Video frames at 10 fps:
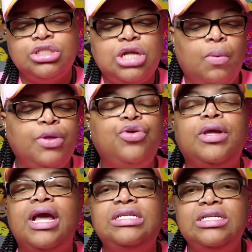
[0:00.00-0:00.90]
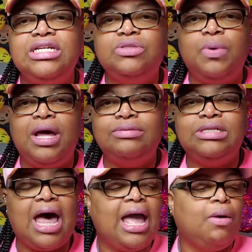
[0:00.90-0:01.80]
So when you get to this
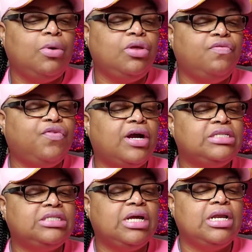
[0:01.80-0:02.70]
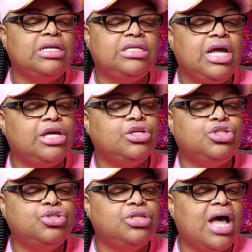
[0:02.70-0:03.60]
website, when you first see it, it'll tell you
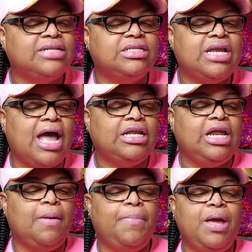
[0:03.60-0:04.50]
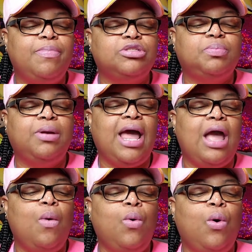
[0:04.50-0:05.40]
2019 People's
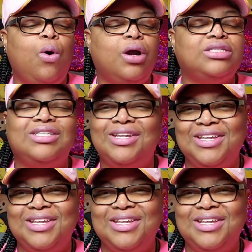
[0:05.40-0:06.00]
Play Awards.